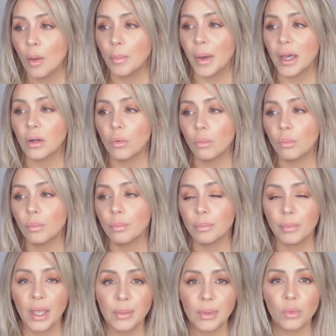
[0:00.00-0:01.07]
but
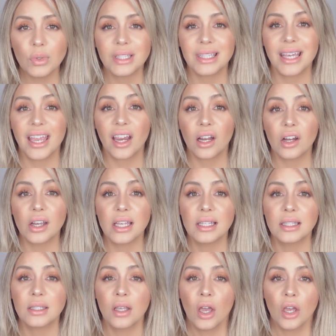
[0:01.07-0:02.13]
maybe once the hair
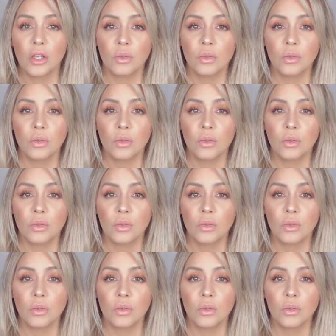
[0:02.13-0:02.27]
is